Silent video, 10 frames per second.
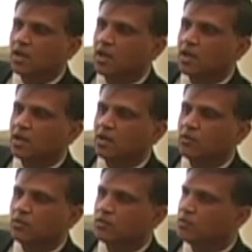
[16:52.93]

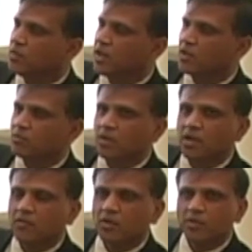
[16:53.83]
And to simply
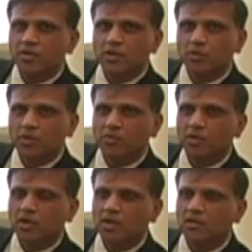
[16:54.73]
explain inflammation to
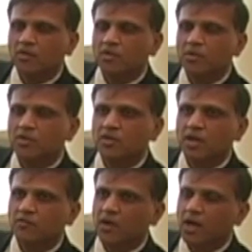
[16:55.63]
people, is inflammation is
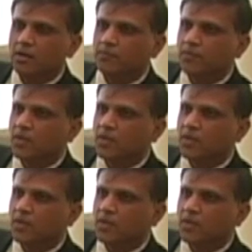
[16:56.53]
like fire.